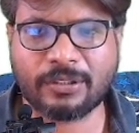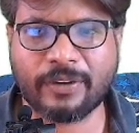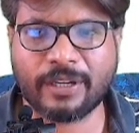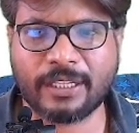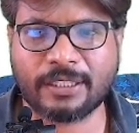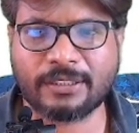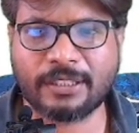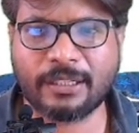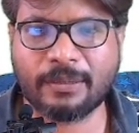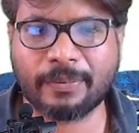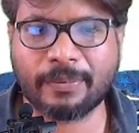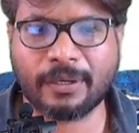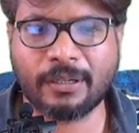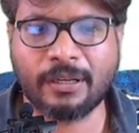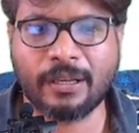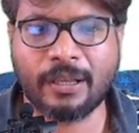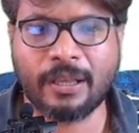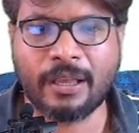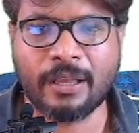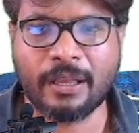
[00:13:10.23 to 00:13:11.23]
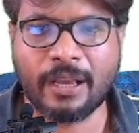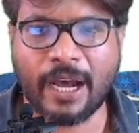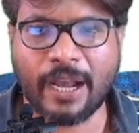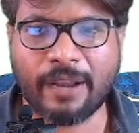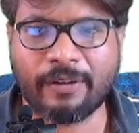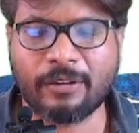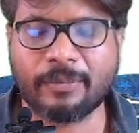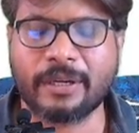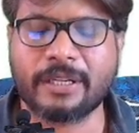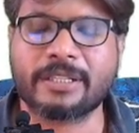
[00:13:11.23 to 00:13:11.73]
For example,
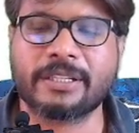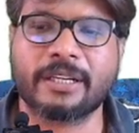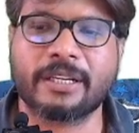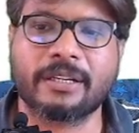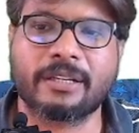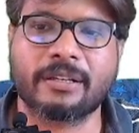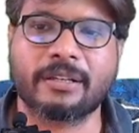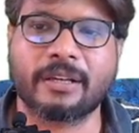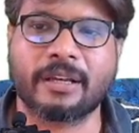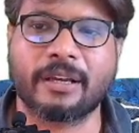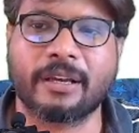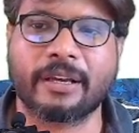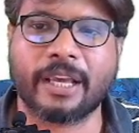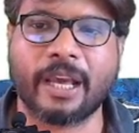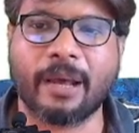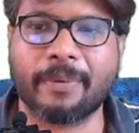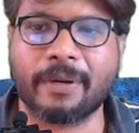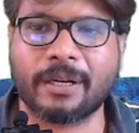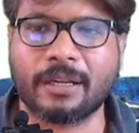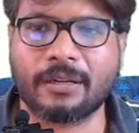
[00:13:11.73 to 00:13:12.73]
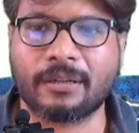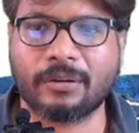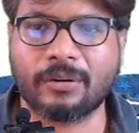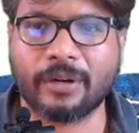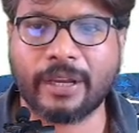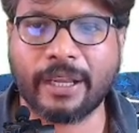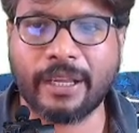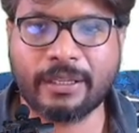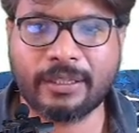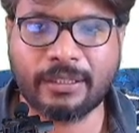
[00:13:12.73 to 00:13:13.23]
I will mention capital.
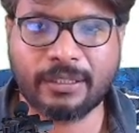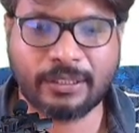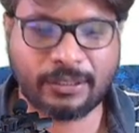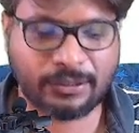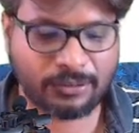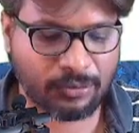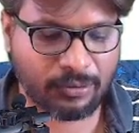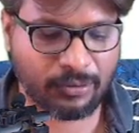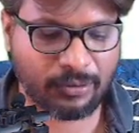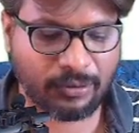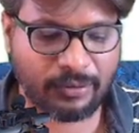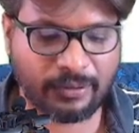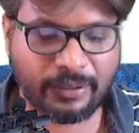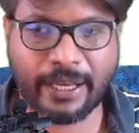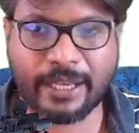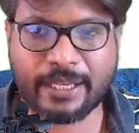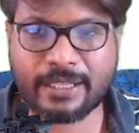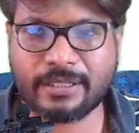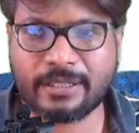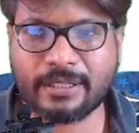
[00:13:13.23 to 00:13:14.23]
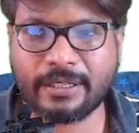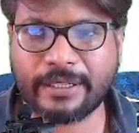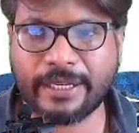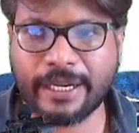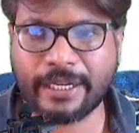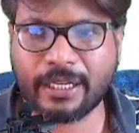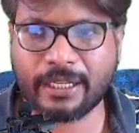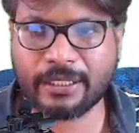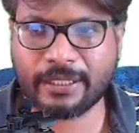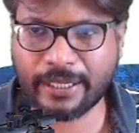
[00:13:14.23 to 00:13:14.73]
Okay, so next
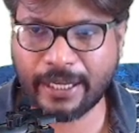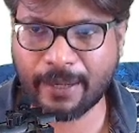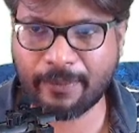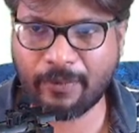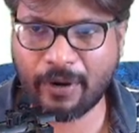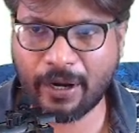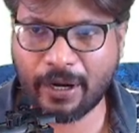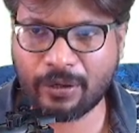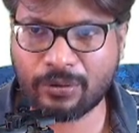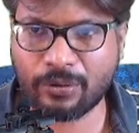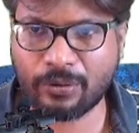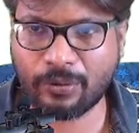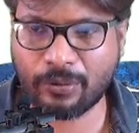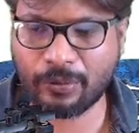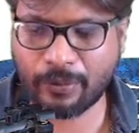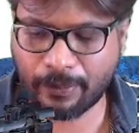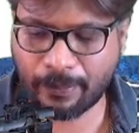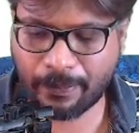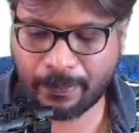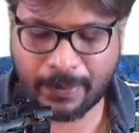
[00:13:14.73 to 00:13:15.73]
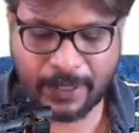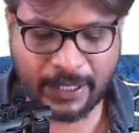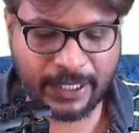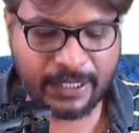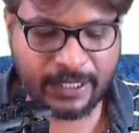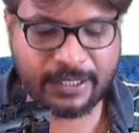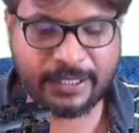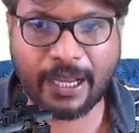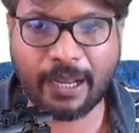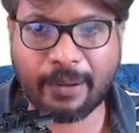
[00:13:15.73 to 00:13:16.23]
data that I want to print
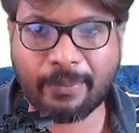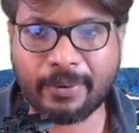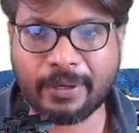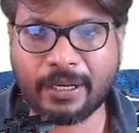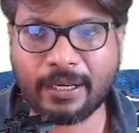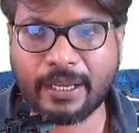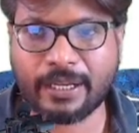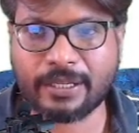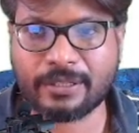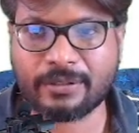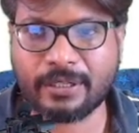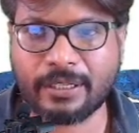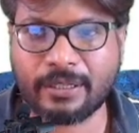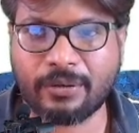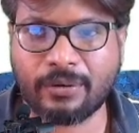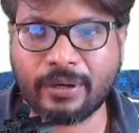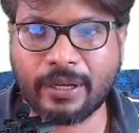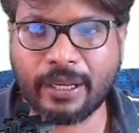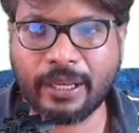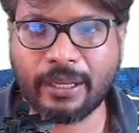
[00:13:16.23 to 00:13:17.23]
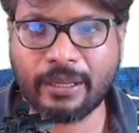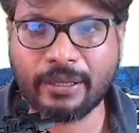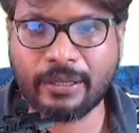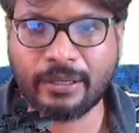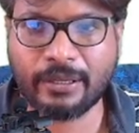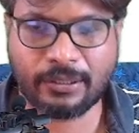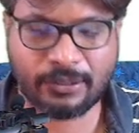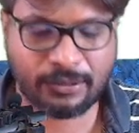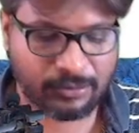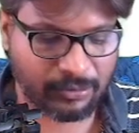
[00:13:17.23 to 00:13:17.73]
is capital actually. Okay,
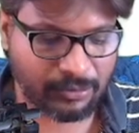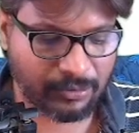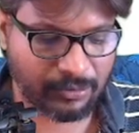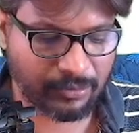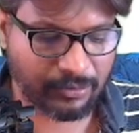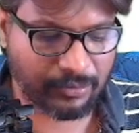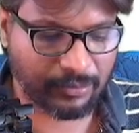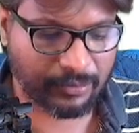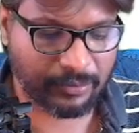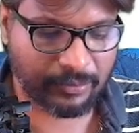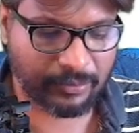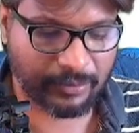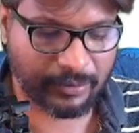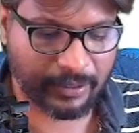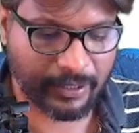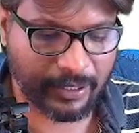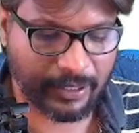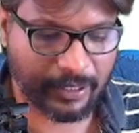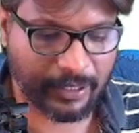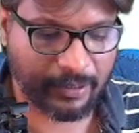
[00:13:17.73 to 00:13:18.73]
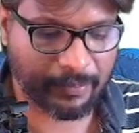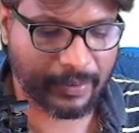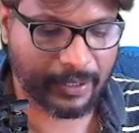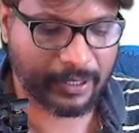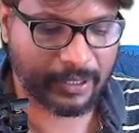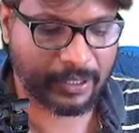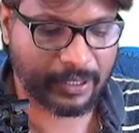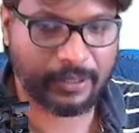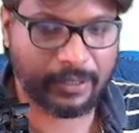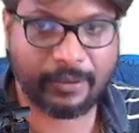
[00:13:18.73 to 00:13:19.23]
so
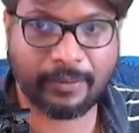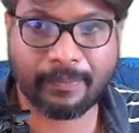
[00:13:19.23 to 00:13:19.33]
capital.